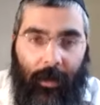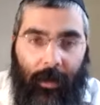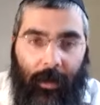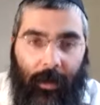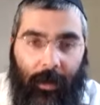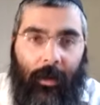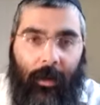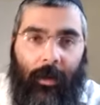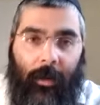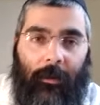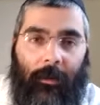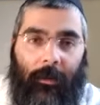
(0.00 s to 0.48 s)

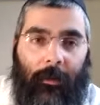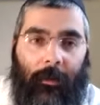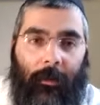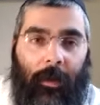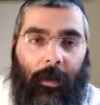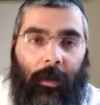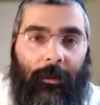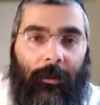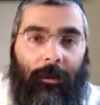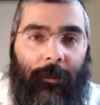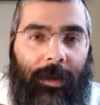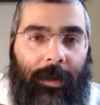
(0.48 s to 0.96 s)
To be
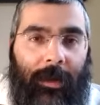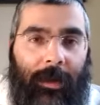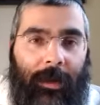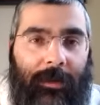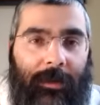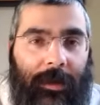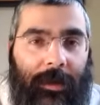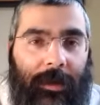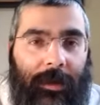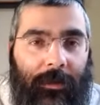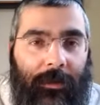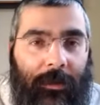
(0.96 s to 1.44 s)

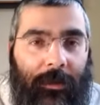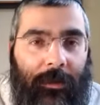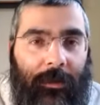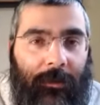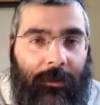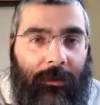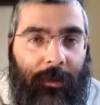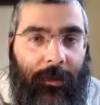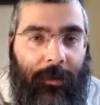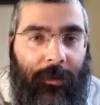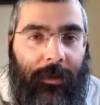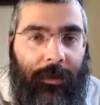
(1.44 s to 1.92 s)
continued
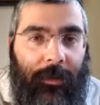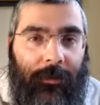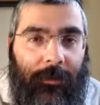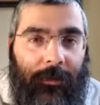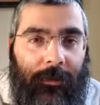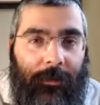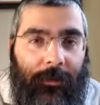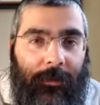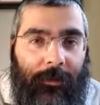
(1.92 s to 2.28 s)
tomorrow.